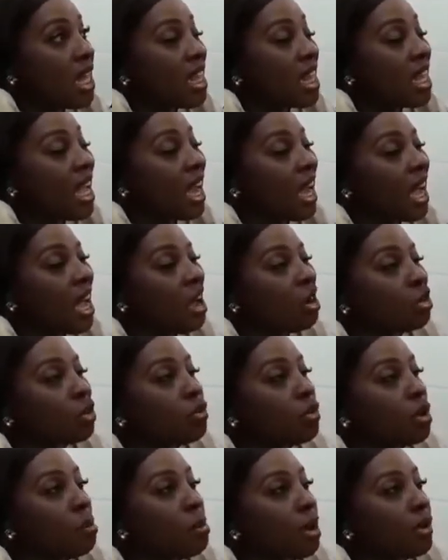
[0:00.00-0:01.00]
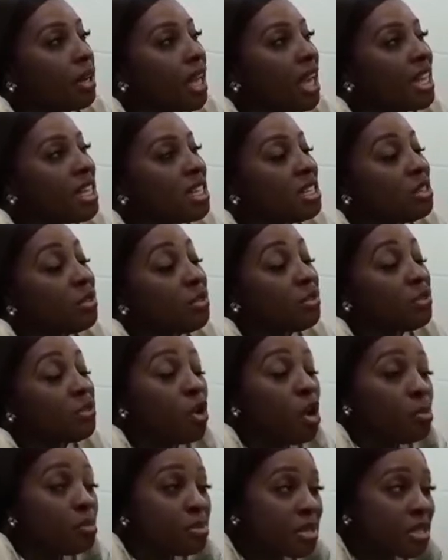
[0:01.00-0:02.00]
And they account for about
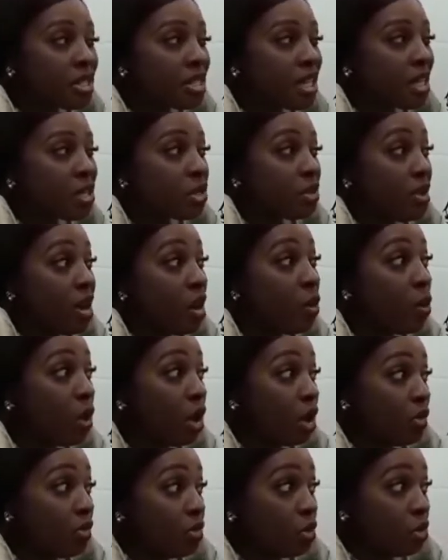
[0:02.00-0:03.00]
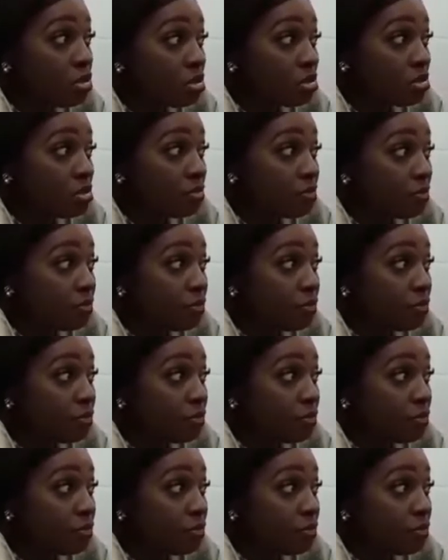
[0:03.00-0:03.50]
84% of our workforce.